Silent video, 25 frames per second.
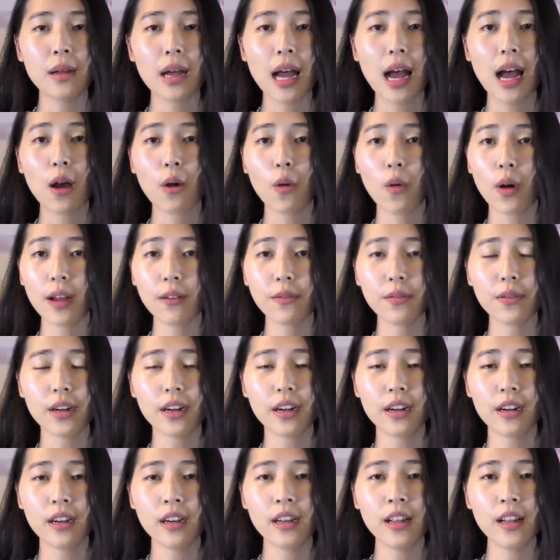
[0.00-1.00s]

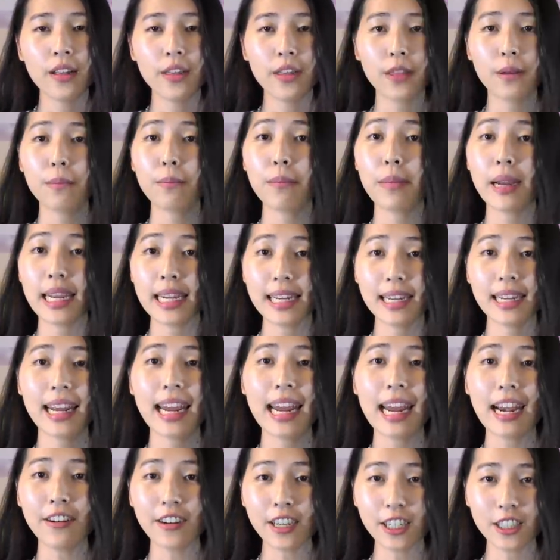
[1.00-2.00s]
However, the main
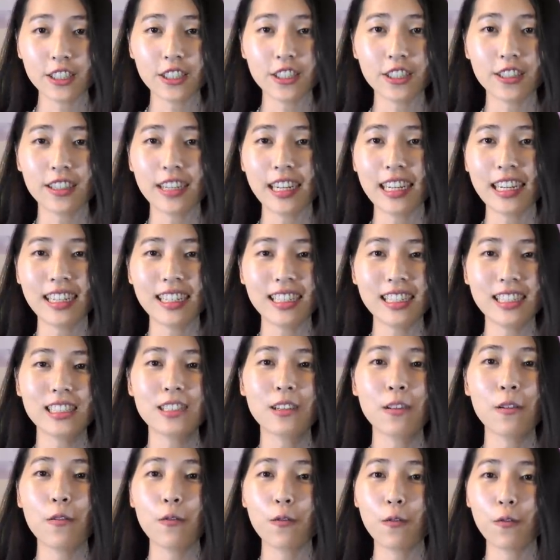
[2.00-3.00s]
character
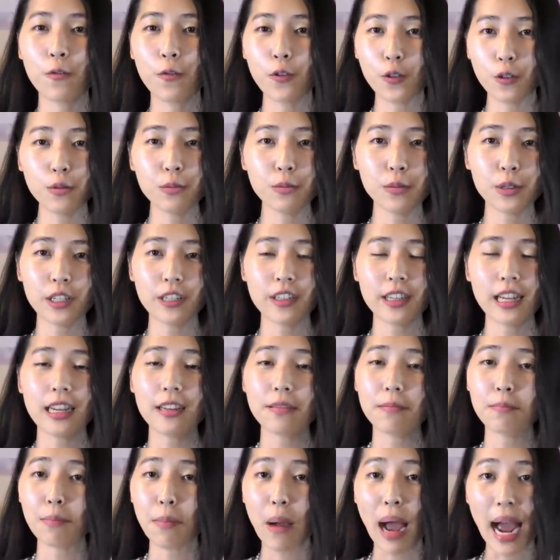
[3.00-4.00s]
is full moon
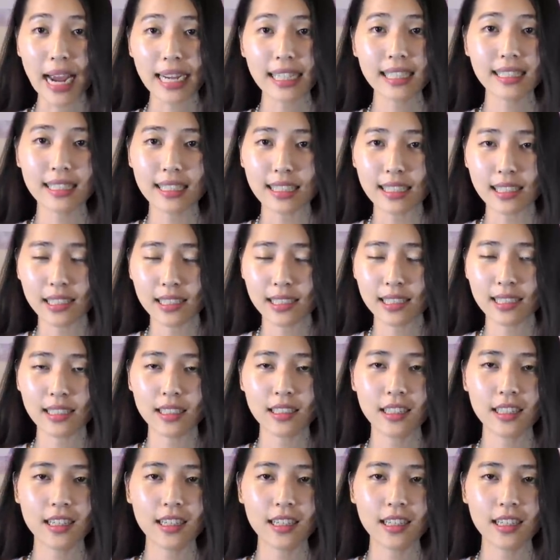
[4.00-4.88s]
in Pisces.